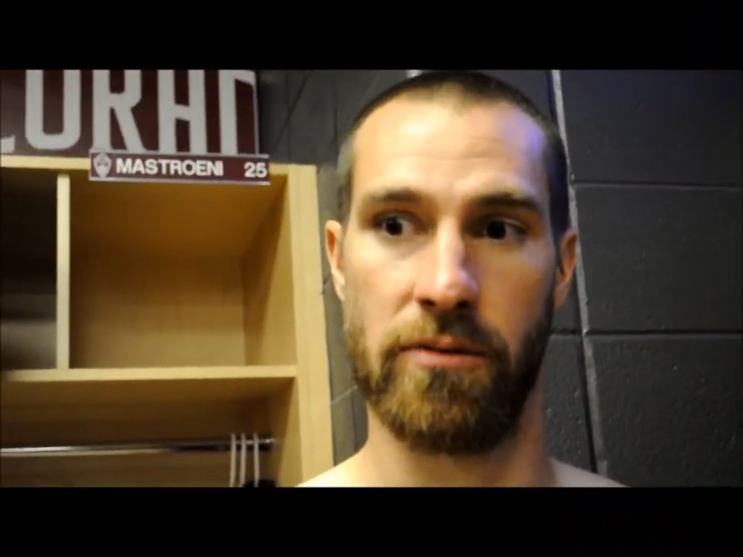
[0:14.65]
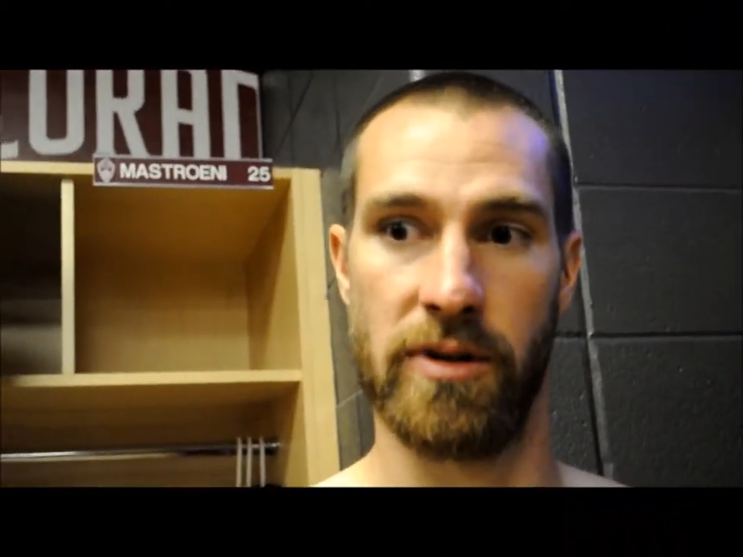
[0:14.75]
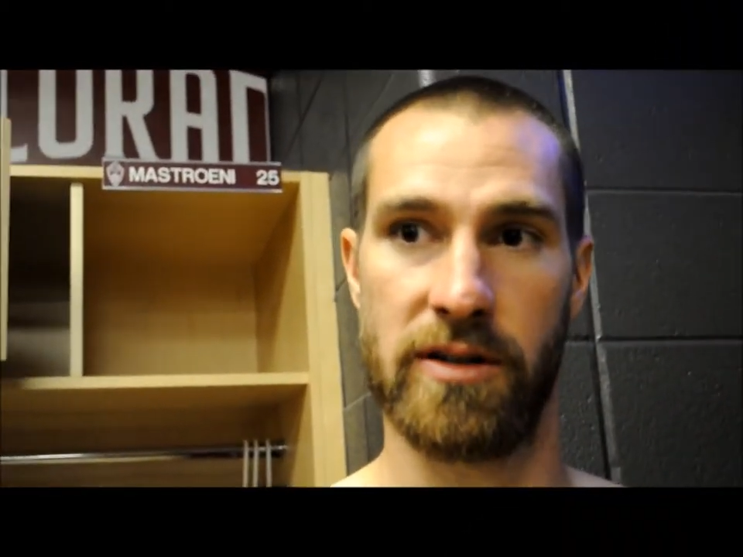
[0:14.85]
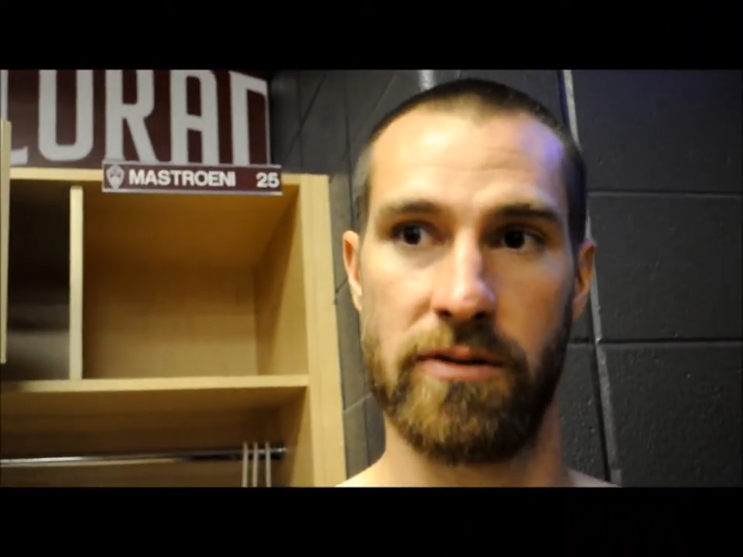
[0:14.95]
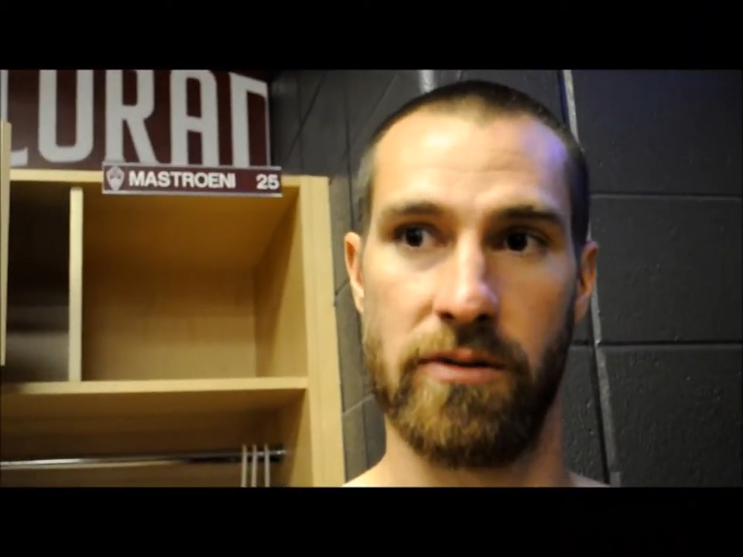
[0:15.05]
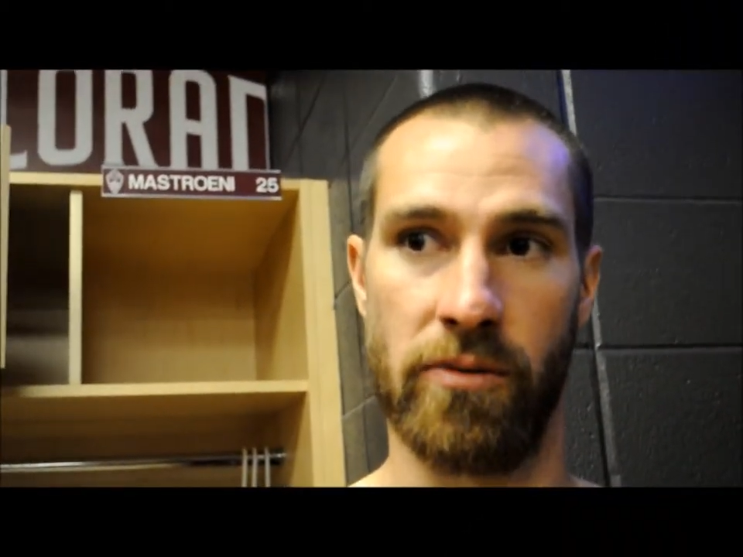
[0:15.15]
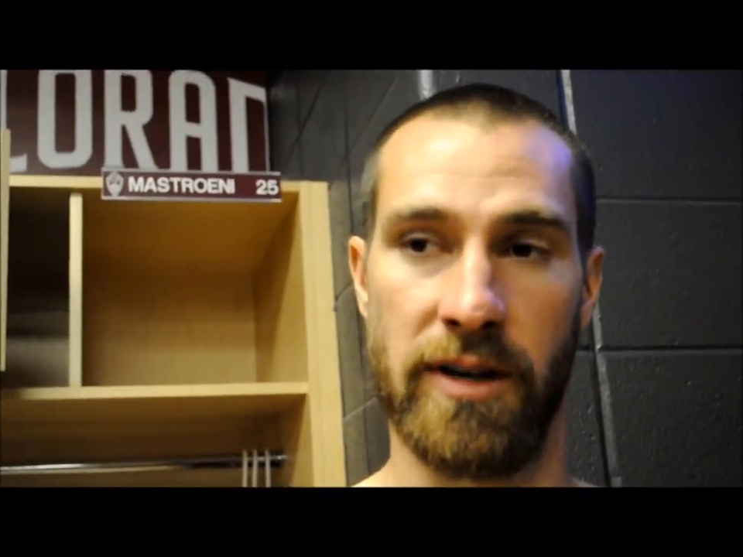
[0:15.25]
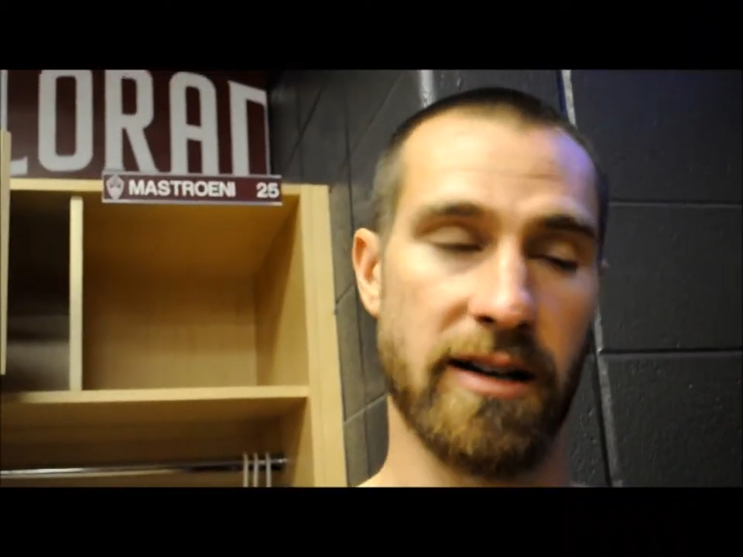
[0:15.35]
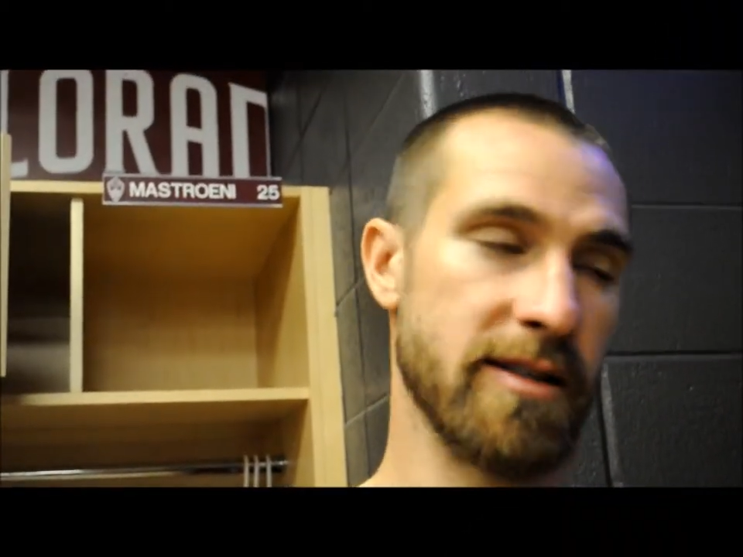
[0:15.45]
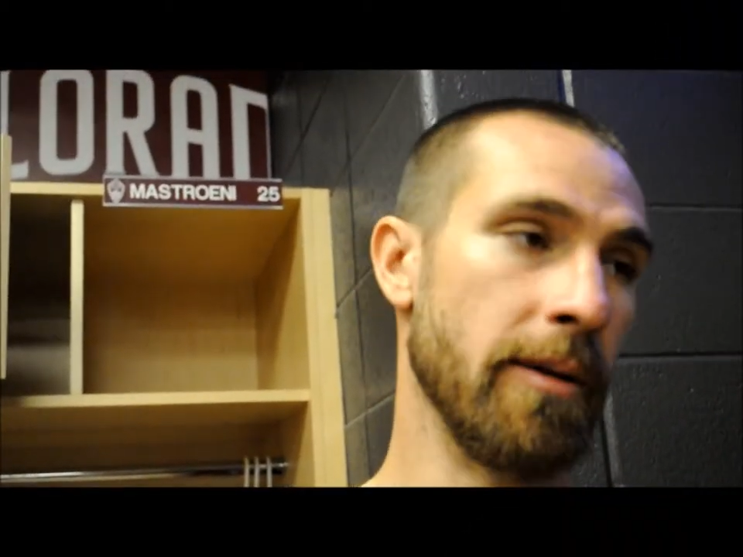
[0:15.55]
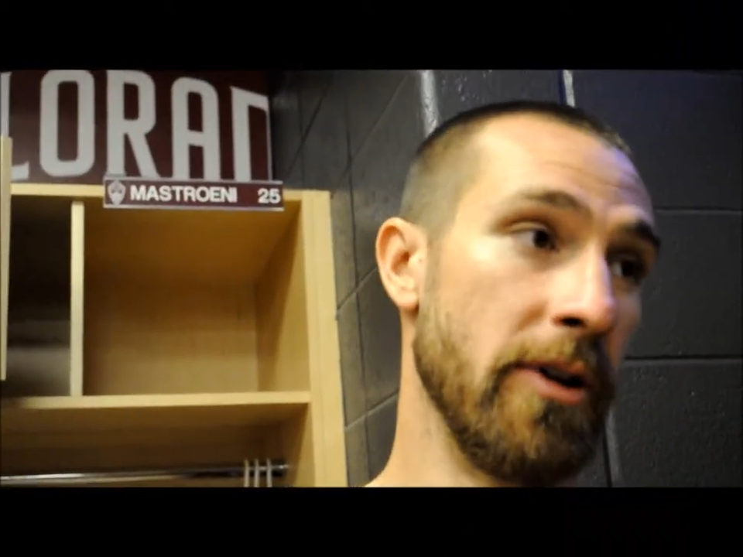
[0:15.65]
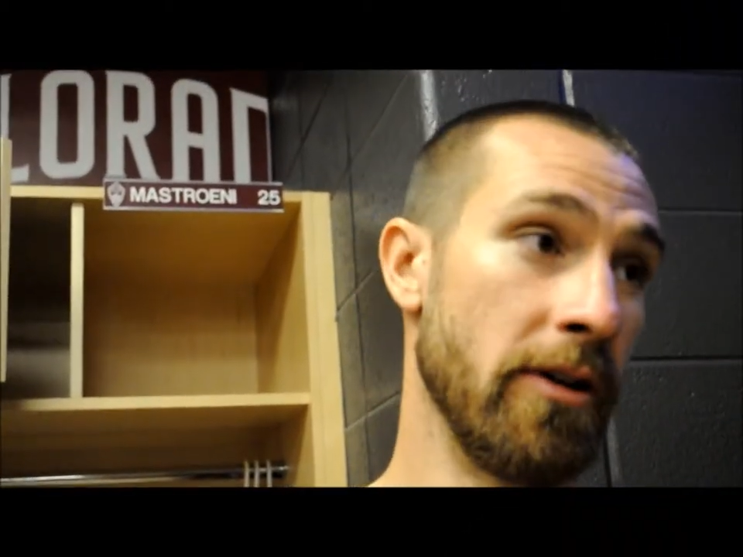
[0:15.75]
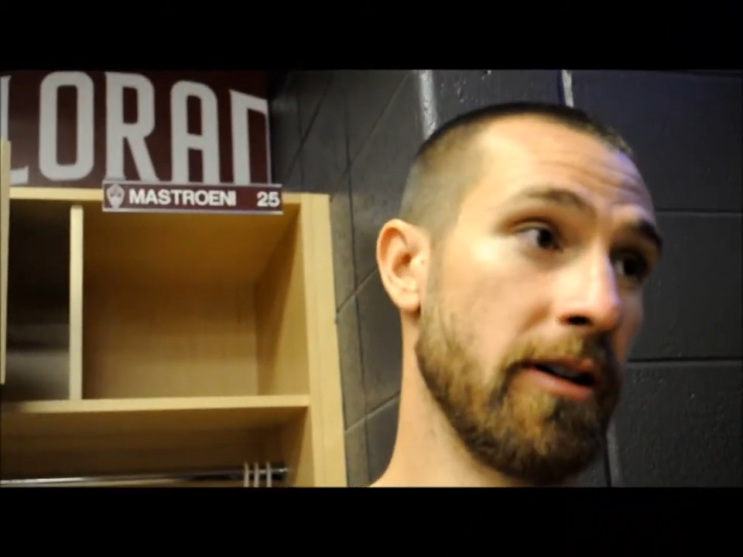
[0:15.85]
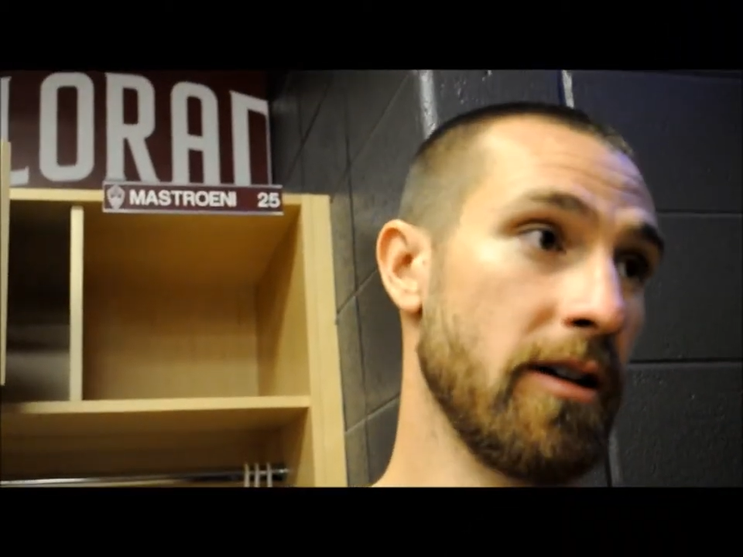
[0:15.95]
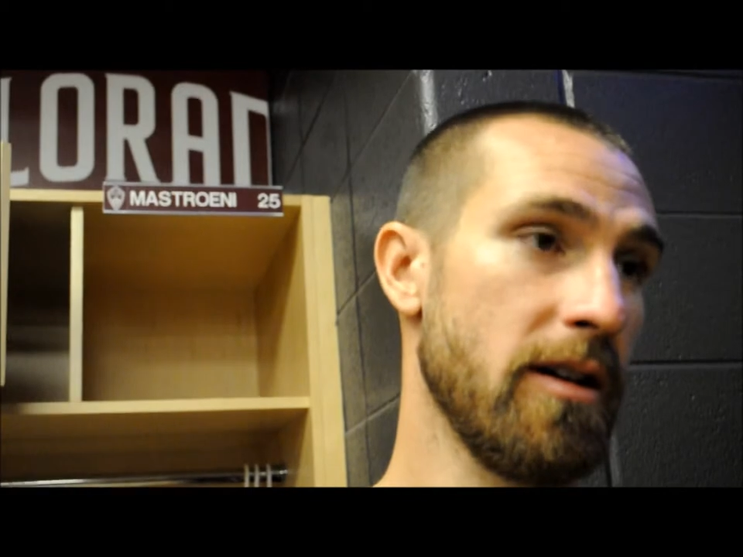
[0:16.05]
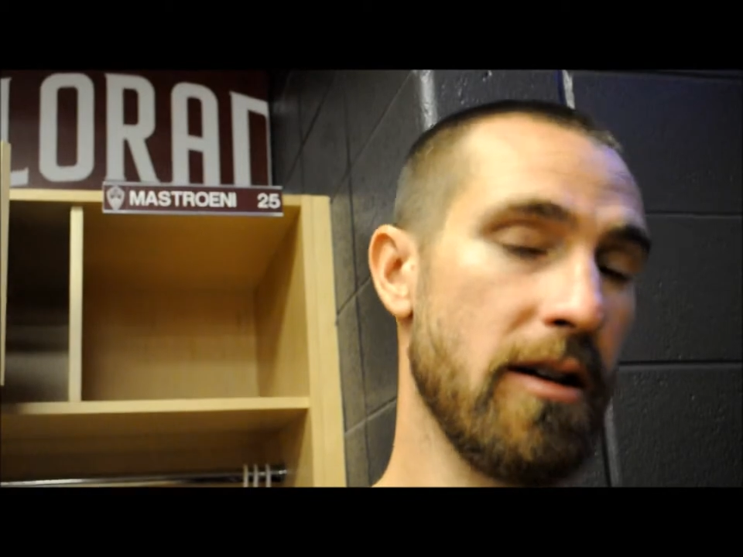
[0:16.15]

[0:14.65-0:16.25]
we need to stop doing.